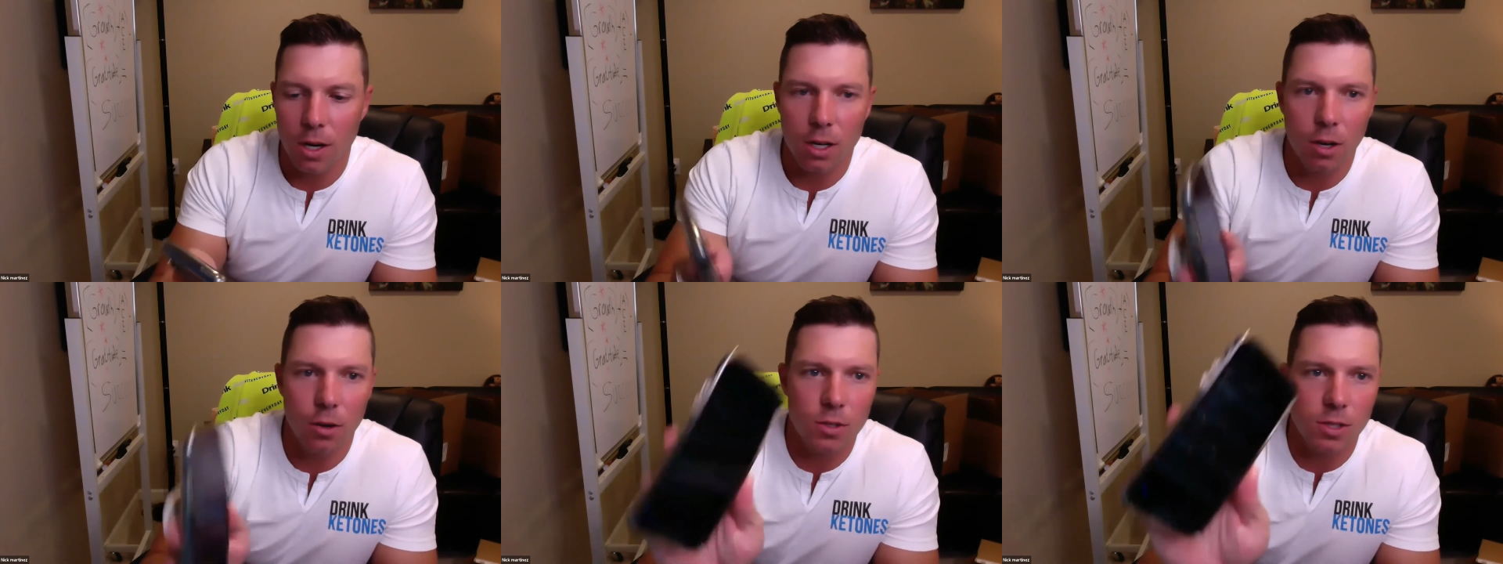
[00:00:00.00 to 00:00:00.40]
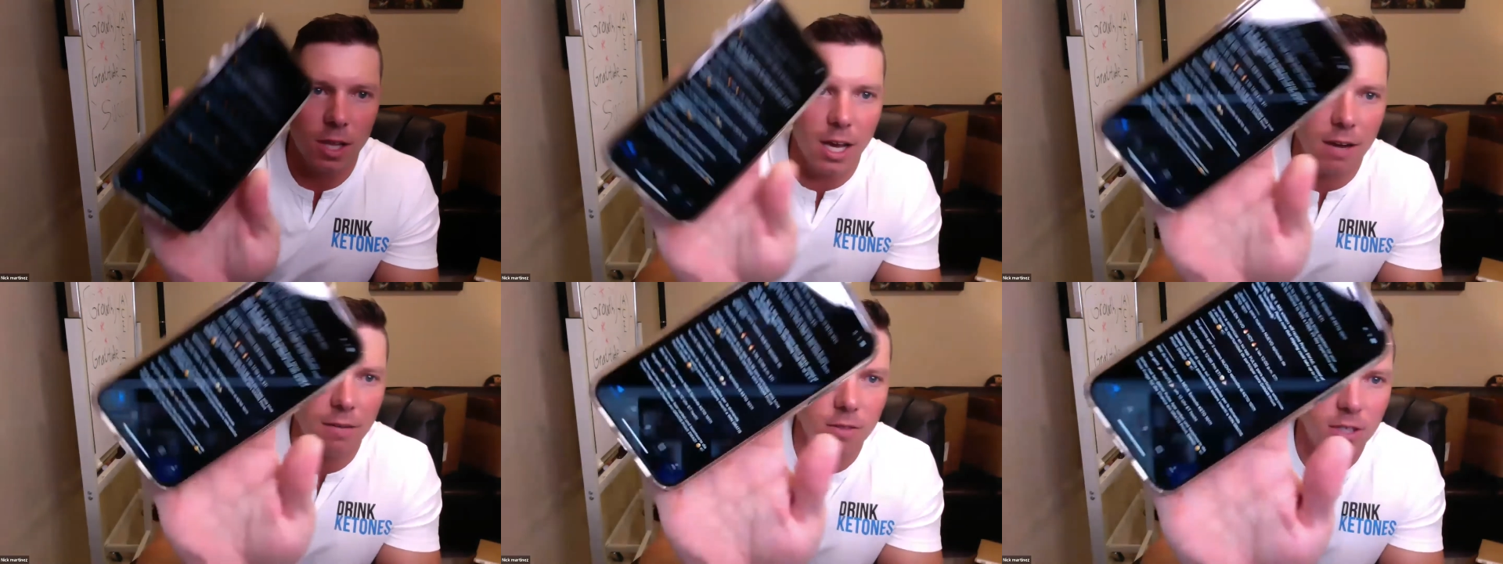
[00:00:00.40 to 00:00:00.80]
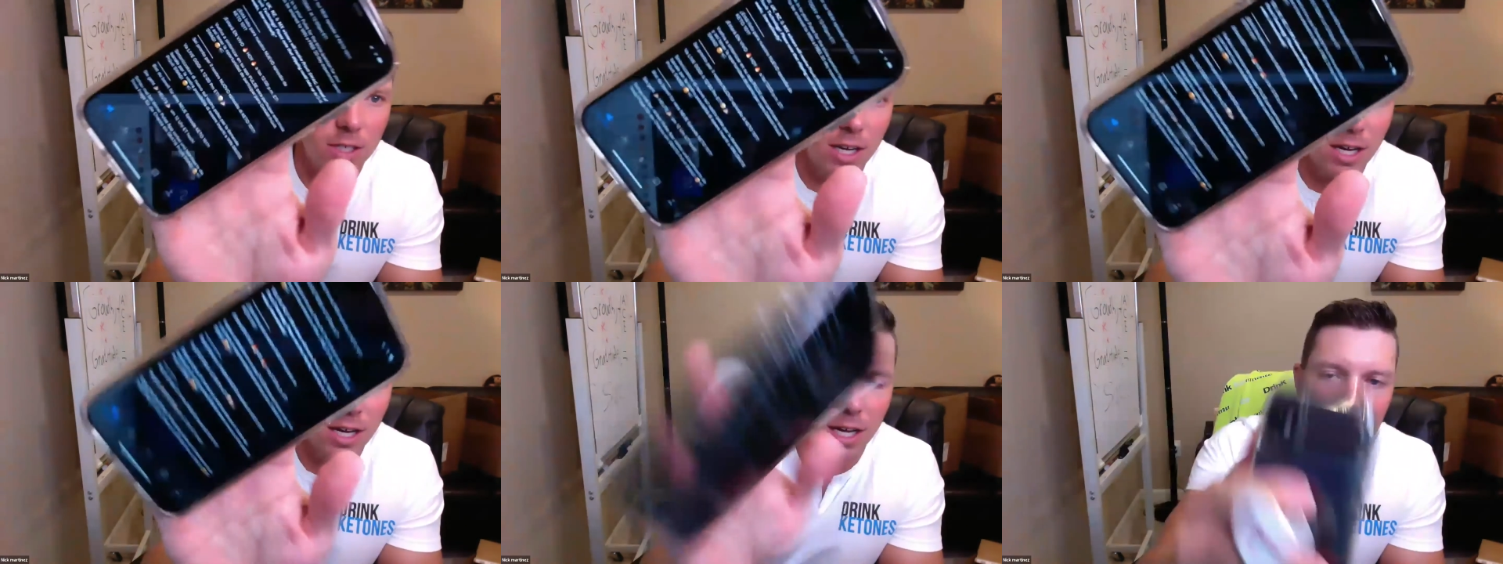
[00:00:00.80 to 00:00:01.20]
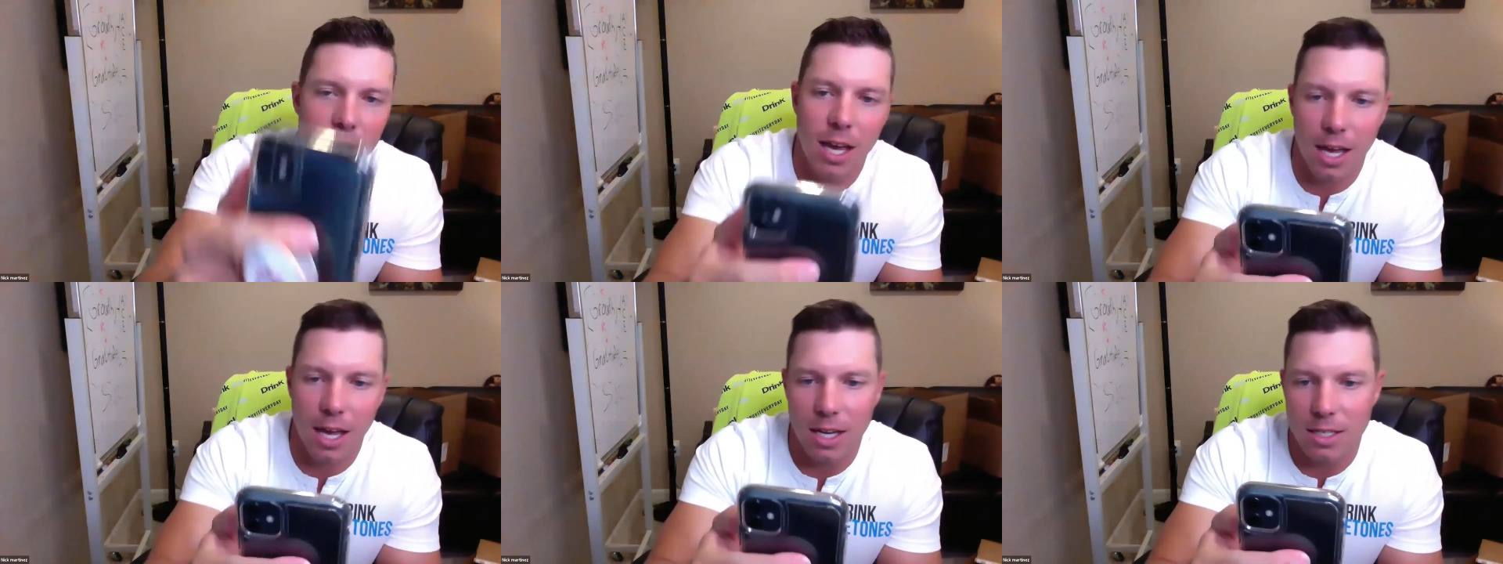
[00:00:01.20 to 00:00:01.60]
It goes live today
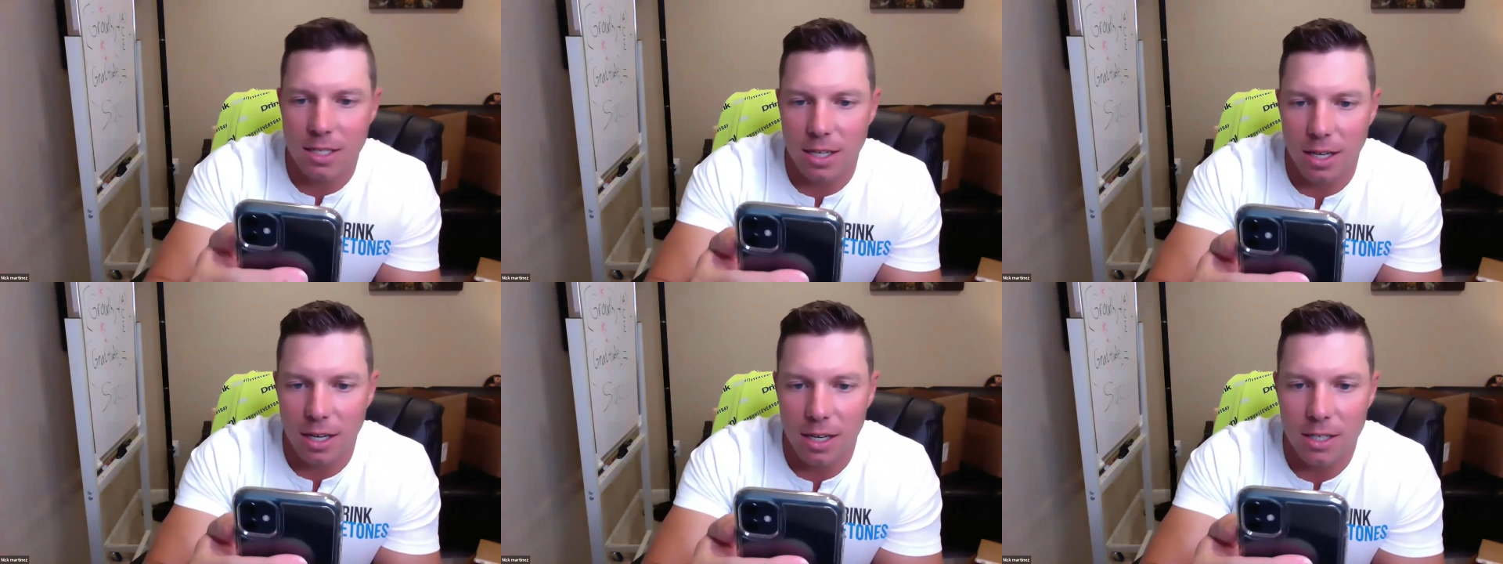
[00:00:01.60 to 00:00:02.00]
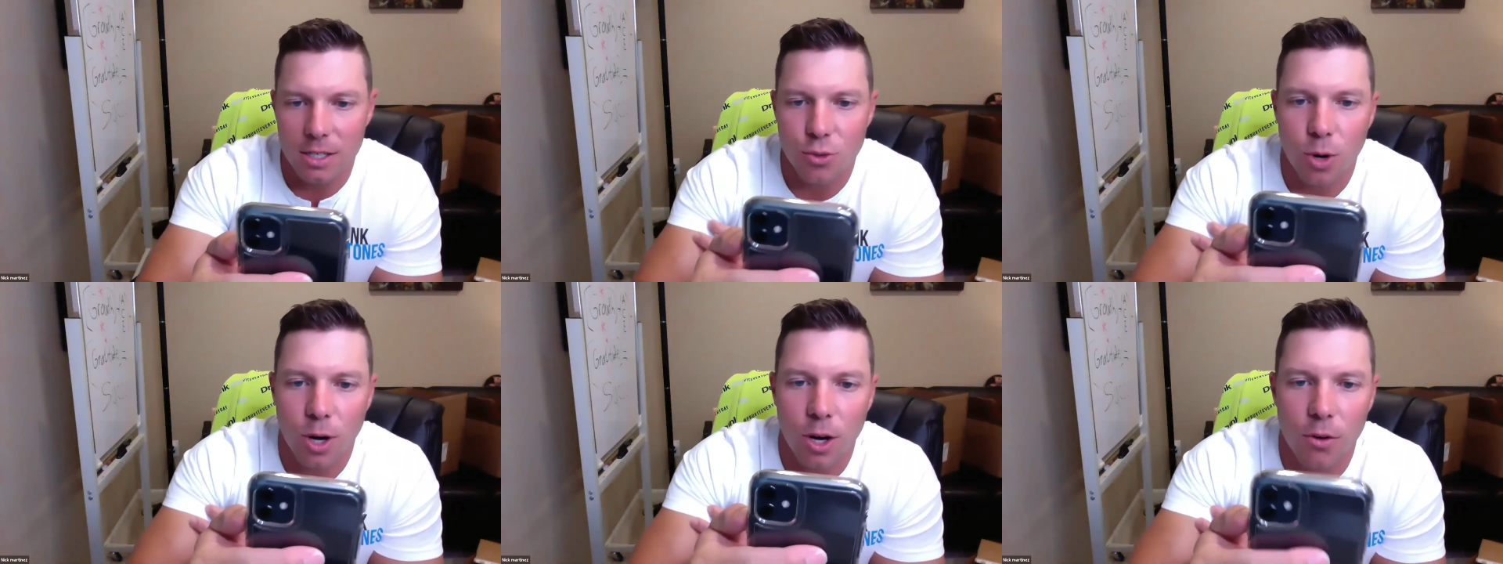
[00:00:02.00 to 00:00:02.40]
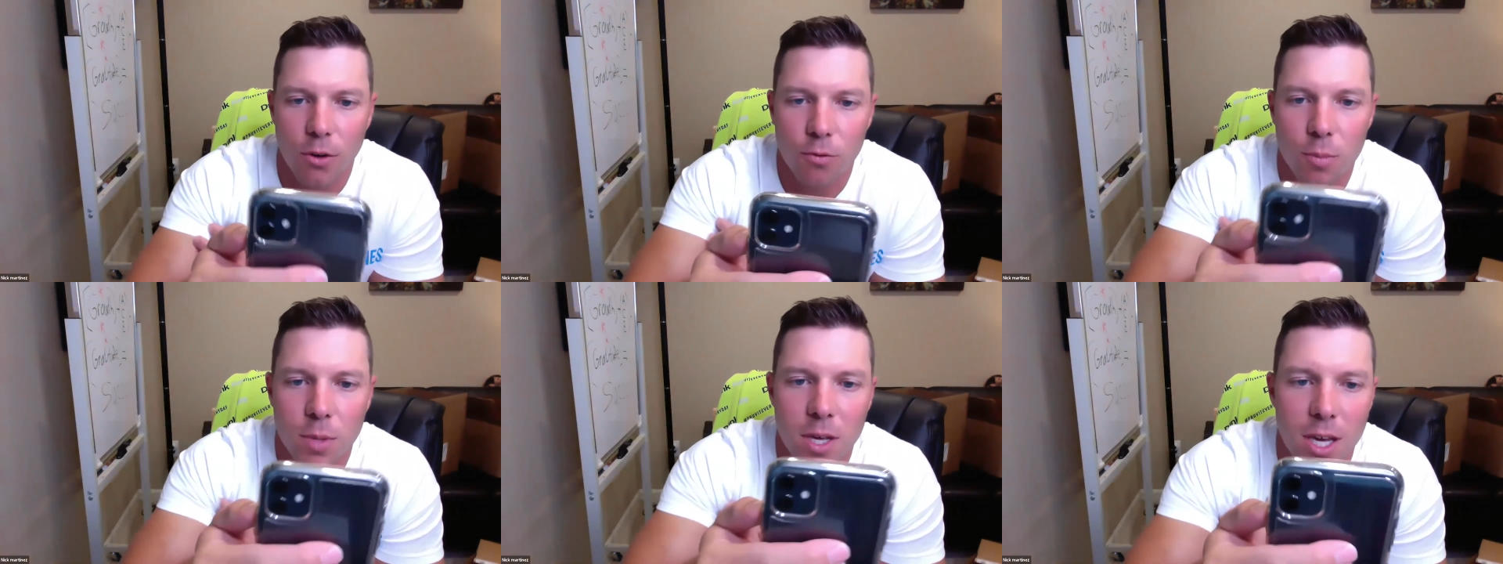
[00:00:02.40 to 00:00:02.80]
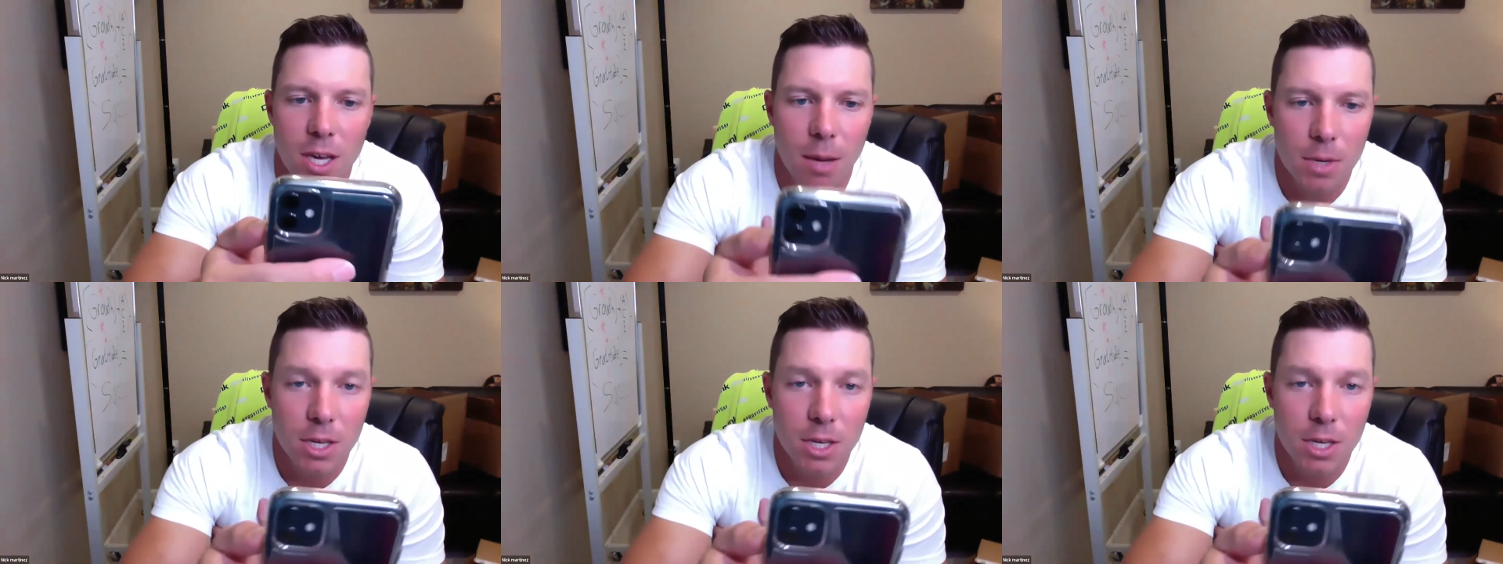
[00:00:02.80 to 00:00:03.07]
at 12 p.m.